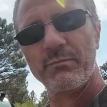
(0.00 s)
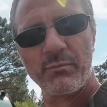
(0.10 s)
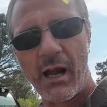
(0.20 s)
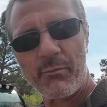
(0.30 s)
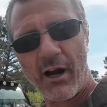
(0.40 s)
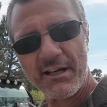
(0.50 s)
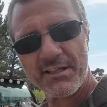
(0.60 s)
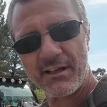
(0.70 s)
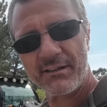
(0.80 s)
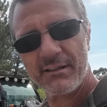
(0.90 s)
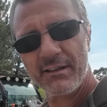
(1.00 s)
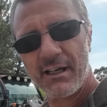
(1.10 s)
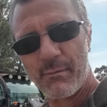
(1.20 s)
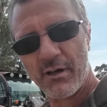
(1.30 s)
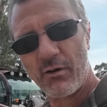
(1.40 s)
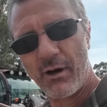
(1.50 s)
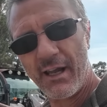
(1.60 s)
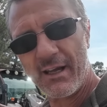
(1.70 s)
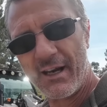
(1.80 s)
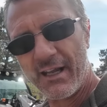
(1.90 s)
pipe racks here, I'm going to go
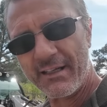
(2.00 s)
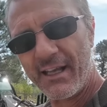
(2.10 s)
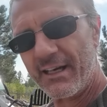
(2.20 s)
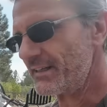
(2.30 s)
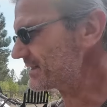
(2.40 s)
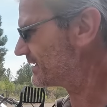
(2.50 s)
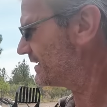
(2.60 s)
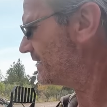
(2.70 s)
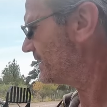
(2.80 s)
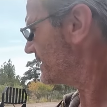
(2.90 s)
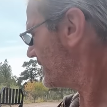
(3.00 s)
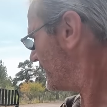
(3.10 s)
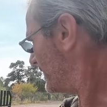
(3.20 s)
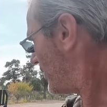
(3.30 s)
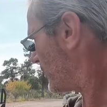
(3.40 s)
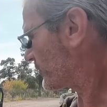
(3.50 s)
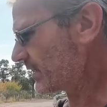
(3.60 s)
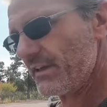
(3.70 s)
ahead and get it, all three of